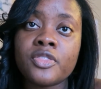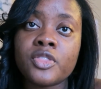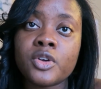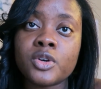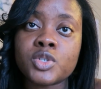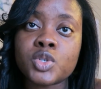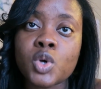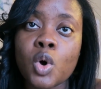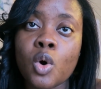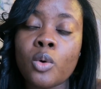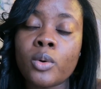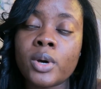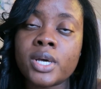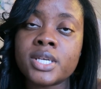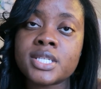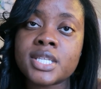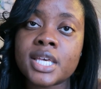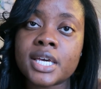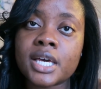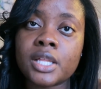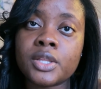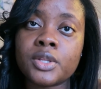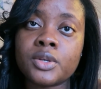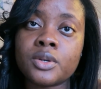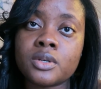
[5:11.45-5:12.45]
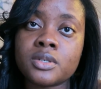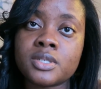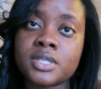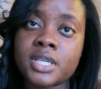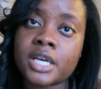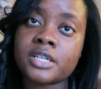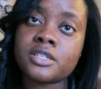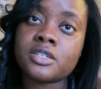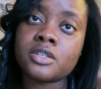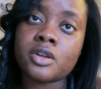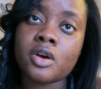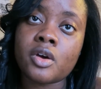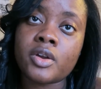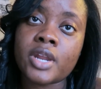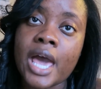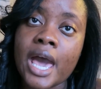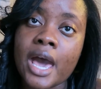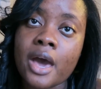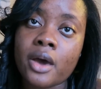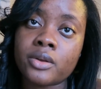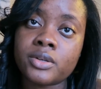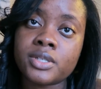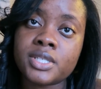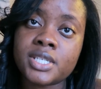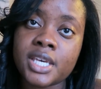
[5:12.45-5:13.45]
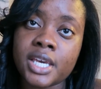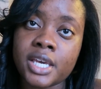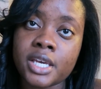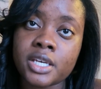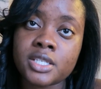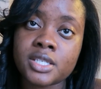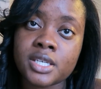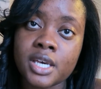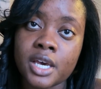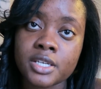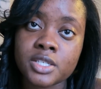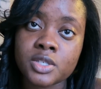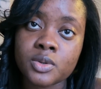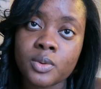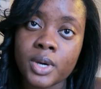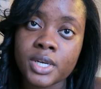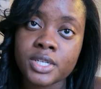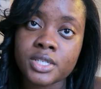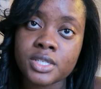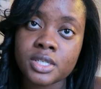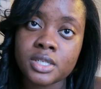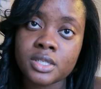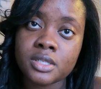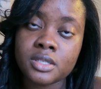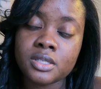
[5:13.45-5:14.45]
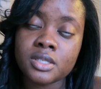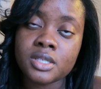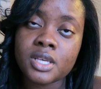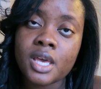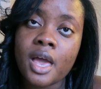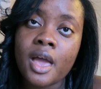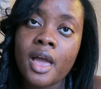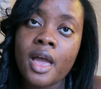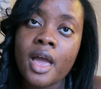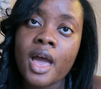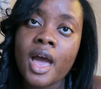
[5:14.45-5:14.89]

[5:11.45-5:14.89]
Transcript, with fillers: There's always like a little section on how to take test questions.